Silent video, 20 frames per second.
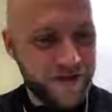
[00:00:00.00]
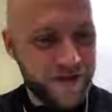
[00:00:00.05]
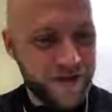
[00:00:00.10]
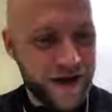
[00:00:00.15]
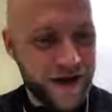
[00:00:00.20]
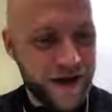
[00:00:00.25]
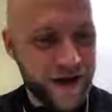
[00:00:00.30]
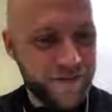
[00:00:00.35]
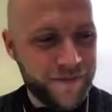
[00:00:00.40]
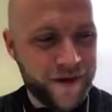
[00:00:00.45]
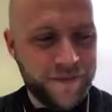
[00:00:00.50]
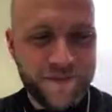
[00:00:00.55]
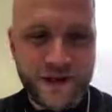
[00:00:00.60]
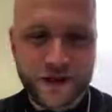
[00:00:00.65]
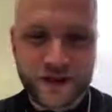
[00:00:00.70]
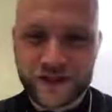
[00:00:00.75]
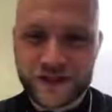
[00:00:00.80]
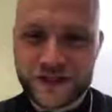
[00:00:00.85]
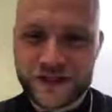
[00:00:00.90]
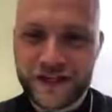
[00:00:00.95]
I'm
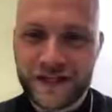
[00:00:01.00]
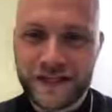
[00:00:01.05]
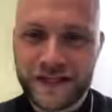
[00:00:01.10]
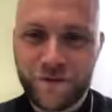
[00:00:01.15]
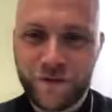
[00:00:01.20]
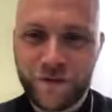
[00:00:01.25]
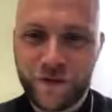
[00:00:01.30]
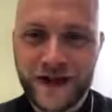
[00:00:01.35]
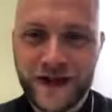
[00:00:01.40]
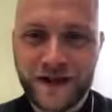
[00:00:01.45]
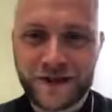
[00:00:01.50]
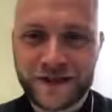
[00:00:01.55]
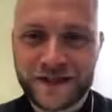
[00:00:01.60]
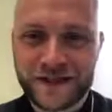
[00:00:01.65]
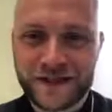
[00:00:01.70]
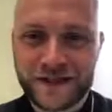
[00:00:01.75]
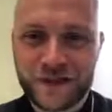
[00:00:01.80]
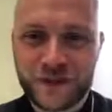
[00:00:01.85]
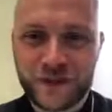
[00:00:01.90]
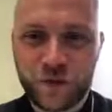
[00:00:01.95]
ambitious like everyone else
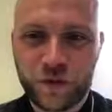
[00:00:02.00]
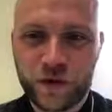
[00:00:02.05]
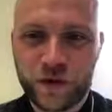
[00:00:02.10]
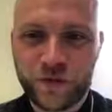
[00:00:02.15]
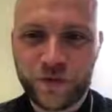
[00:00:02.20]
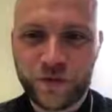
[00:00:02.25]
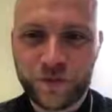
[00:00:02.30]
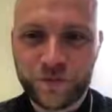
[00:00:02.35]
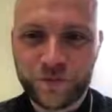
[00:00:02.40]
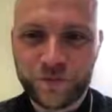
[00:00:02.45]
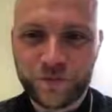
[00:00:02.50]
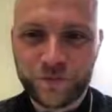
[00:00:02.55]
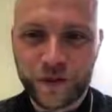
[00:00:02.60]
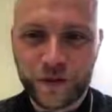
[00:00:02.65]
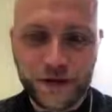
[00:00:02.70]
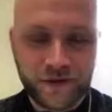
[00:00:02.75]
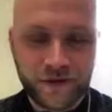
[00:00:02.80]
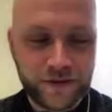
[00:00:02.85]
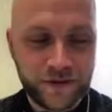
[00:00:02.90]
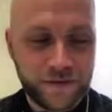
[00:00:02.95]
is in this world.
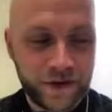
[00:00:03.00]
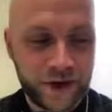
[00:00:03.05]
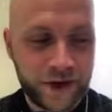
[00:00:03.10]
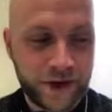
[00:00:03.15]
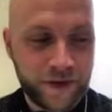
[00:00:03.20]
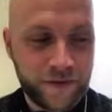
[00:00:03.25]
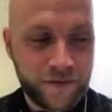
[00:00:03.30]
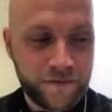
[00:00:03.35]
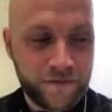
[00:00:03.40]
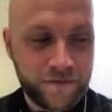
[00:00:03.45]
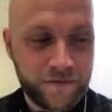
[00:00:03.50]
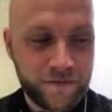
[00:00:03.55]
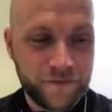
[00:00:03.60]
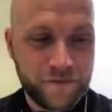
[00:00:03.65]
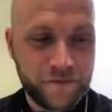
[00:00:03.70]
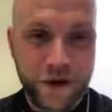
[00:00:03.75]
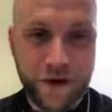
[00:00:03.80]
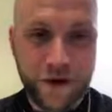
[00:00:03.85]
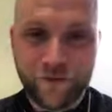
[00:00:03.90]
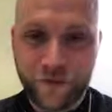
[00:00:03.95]
And
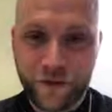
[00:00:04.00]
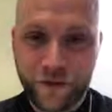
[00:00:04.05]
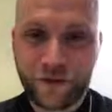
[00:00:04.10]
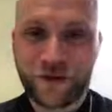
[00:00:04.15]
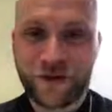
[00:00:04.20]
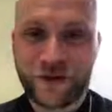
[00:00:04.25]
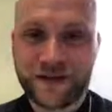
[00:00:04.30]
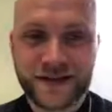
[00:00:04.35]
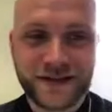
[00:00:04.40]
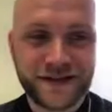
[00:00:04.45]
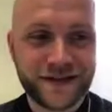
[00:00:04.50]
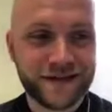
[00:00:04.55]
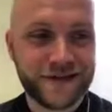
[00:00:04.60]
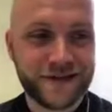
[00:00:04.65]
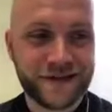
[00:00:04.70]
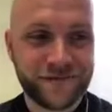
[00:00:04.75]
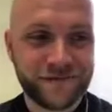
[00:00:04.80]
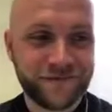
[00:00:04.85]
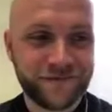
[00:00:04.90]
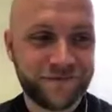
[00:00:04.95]
my focus
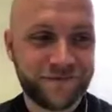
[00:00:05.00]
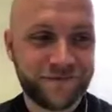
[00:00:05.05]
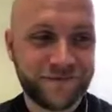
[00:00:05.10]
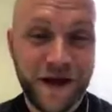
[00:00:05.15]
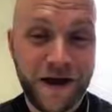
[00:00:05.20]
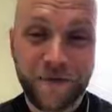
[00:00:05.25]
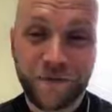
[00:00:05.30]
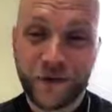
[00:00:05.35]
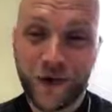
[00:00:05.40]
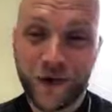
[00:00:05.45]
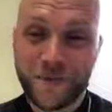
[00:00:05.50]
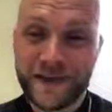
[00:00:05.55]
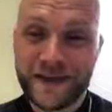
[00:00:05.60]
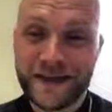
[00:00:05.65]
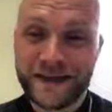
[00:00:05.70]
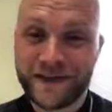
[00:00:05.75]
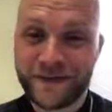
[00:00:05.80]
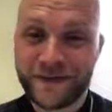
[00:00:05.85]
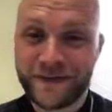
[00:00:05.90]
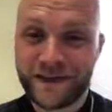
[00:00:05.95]
is I've got a
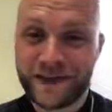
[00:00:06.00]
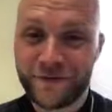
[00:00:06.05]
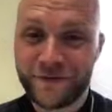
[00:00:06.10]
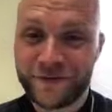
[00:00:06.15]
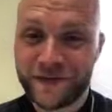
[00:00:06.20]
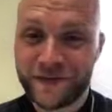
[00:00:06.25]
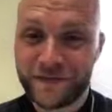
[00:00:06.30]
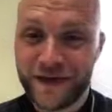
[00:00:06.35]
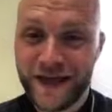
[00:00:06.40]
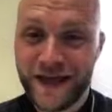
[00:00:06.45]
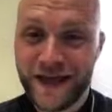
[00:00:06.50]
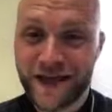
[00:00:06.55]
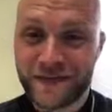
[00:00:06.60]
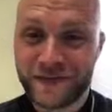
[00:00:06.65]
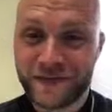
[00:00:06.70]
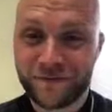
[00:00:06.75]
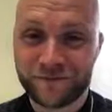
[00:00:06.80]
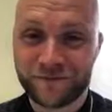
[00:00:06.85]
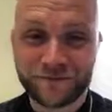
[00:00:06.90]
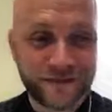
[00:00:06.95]
meeting to deliver to the
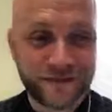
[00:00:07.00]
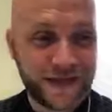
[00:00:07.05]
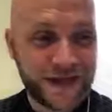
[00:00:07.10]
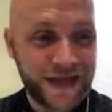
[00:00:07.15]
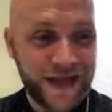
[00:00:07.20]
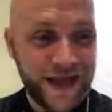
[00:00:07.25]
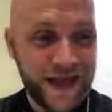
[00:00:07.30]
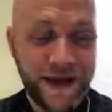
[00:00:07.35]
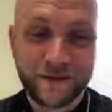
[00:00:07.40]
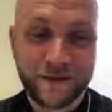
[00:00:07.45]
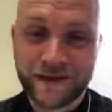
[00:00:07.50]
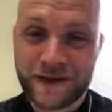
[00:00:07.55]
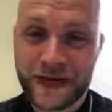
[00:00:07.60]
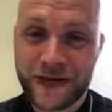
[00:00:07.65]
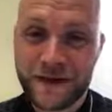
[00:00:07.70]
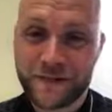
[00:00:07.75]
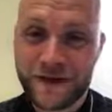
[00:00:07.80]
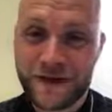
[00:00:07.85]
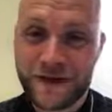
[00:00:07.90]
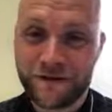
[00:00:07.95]
players on our
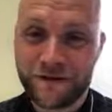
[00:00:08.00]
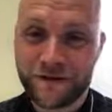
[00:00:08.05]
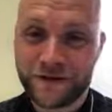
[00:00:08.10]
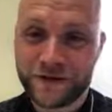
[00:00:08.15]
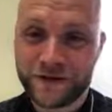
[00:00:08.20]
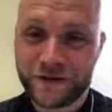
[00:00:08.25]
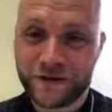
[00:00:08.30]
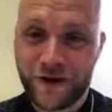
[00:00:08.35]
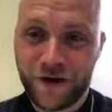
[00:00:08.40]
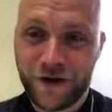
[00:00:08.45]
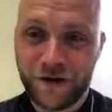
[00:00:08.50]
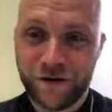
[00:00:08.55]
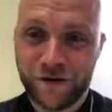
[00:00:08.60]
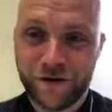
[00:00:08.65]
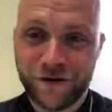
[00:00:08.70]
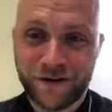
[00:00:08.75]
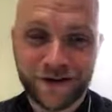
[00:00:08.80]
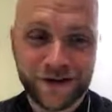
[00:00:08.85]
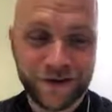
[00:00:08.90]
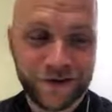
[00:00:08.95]
game plan for
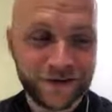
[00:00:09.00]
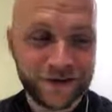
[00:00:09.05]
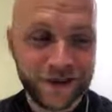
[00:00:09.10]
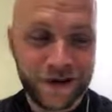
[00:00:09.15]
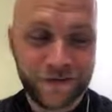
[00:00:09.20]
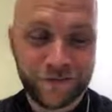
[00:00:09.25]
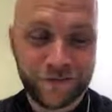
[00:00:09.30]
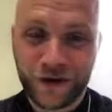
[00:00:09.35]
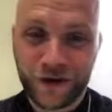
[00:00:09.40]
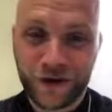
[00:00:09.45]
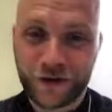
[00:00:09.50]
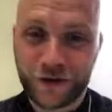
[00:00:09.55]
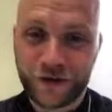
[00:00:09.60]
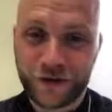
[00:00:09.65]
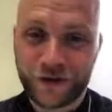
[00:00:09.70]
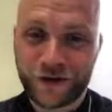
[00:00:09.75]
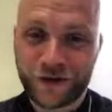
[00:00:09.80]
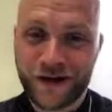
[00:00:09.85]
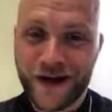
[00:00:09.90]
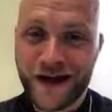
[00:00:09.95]
tomorrow. Then I've got to go
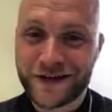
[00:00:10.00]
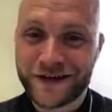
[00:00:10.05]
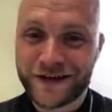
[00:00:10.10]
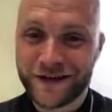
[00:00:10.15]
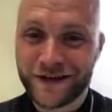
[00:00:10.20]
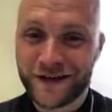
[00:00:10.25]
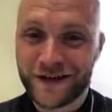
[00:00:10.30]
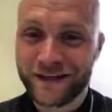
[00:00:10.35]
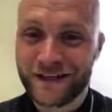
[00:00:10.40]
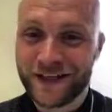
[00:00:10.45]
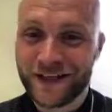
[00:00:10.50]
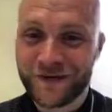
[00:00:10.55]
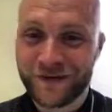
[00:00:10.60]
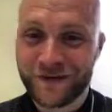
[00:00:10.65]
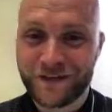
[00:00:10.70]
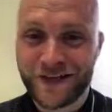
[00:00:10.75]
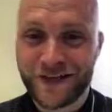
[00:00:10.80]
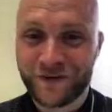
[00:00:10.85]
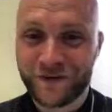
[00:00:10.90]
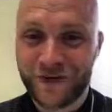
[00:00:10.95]
on the grass and go and
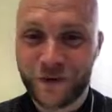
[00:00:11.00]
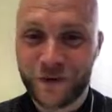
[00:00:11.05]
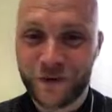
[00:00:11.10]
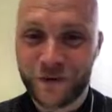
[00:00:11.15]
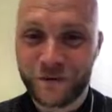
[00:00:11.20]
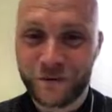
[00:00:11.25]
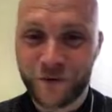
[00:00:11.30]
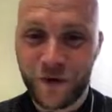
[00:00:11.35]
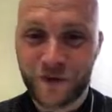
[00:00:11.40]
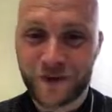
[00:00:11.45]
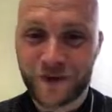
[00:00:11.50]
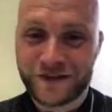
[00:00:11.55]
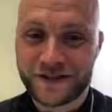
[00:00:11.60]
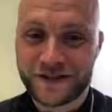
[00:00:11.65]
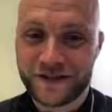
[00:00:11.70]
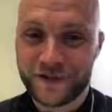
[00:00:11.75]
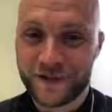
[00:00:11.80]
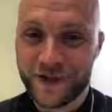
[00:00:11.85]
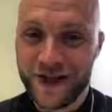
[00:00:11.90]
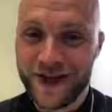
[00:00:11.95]
deliver those points
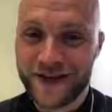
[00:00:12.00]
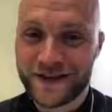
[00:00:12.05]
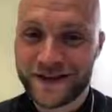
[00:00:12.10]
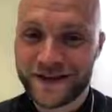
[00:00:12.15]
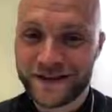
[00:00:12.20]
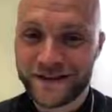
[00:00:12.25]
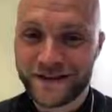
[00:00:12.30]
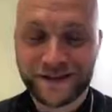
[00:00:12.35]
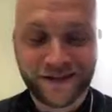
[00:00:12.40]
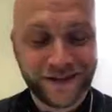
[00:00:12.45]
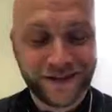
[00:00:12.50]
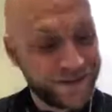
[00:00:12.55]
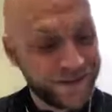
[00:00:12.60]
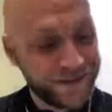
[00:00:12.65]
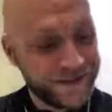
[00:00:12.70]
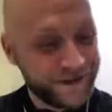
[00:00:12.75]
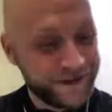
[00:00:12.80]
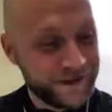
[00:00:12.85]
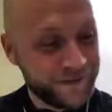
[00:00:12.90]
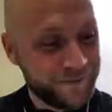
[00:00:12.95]
to the players and
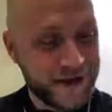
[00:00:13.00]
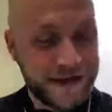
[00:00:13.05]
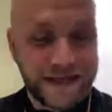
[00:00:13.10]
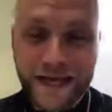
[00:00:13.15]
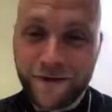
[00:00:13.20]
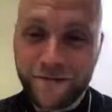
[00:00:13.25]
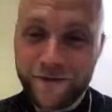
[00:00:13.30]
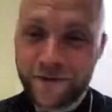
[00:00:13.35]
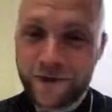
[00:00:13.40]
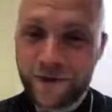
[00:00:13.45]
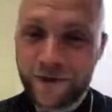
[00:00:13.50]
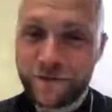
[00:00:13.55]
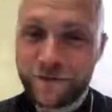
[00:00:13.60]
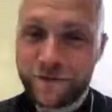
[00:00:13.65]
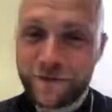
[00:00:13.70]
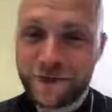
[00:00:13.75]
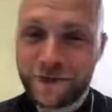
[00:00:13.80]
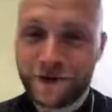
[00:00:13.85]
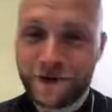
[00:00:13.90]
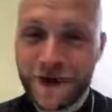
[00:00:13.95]
make everybody
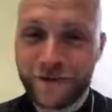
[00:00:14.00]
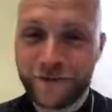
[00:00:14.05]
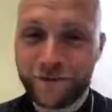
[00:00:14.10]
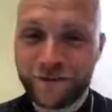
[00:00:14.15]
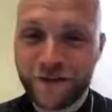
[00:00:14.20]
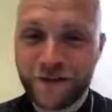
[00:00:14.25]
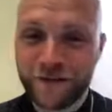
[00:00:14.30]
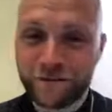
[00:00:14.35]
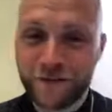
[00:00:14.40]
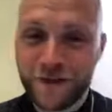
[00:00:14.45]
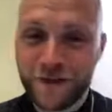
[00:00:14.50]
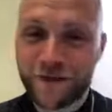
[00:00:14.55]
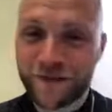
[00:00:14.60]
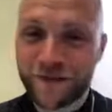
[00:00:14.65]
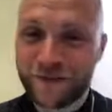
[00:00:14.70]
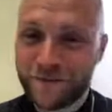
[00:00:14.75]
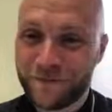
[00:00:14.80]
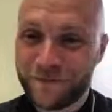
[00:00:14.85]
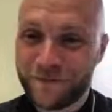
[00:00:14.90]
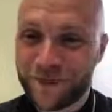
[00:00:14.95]
feel loved and
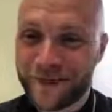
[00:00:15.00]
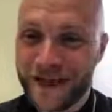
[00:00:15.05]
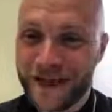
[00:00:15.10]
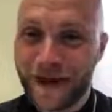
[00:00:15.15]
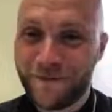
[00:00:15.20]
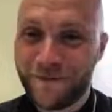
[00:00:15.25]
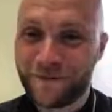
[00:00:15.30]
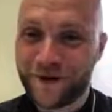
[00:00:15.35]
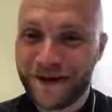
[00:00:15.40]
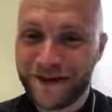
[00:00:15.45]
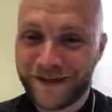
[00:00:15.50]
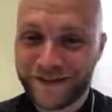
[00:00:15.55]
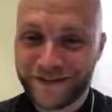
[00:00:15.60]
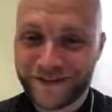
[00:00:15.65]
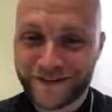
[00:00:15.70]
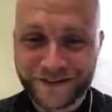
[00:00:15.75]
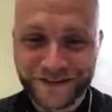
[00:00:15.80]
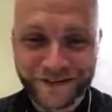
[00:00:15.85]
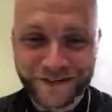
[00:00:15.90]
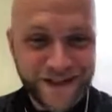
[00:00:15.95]
welcomed and happy.
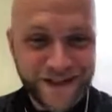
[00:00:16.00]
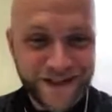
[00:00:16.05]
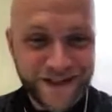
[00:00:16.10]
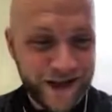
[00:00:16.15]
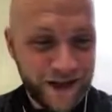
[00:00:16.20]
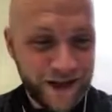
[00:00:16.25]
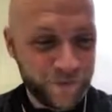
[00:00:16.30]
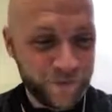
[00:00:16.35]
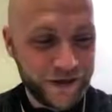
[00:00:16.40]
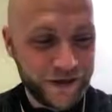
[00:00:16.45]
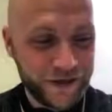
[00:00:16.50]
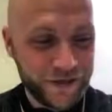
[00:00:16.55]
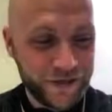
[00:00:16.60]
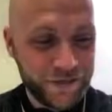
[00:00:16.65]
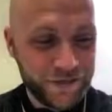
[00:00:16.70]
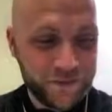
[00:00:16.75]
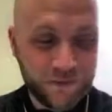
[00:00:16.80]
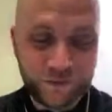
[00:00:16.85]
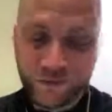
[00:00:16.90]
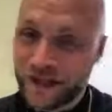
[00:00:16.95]
And we go
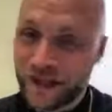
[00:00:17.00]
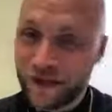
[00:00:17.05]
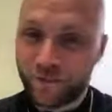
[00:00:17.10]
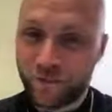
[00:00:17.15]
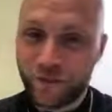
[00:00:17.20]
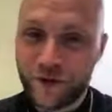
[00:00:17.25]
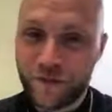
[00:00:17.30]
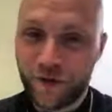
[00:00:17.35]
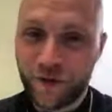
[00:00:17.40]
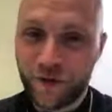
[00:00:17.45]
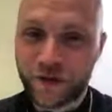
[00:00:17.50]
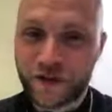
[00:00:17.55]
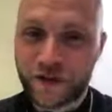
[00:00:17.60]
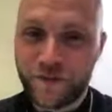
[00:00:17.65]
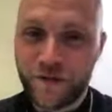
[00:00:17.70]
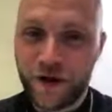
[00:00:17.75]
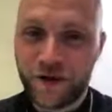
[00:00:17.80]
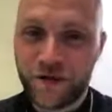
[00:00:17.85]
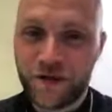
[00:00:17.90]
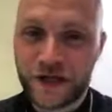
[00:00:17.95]
and get 3 points
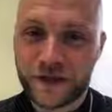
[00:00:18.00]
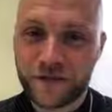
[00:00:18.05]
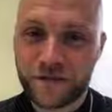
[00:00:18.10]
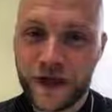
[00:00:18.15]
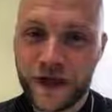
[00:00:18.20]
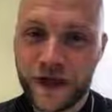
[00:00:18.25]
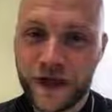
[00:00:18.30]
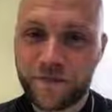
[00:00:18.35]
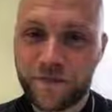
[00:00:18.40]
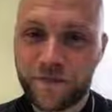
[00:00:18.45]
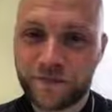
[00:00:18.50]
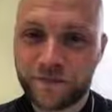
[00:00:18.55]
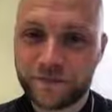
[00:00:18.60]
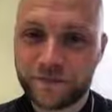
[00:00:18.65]
tomorrow. That's my aim.